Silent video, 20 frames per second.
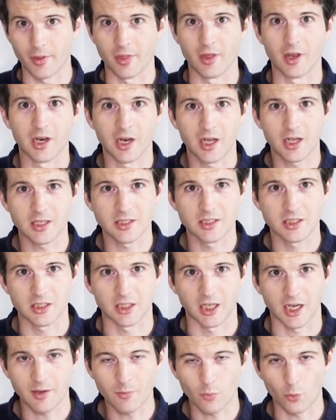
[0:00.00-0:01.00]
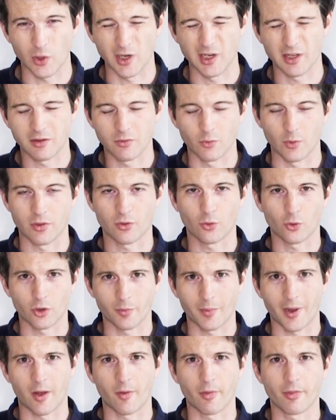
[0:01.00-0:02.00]
that last time we thought
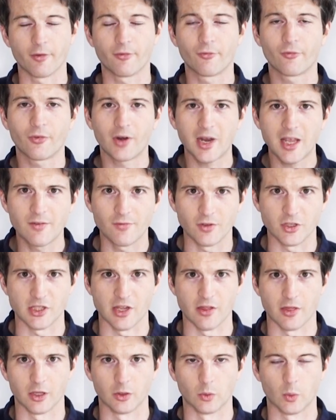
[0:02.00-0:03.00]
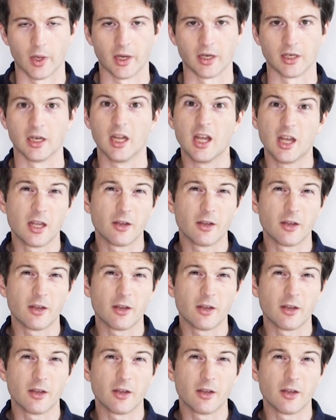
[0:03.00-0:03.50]
about the flavours in the wine,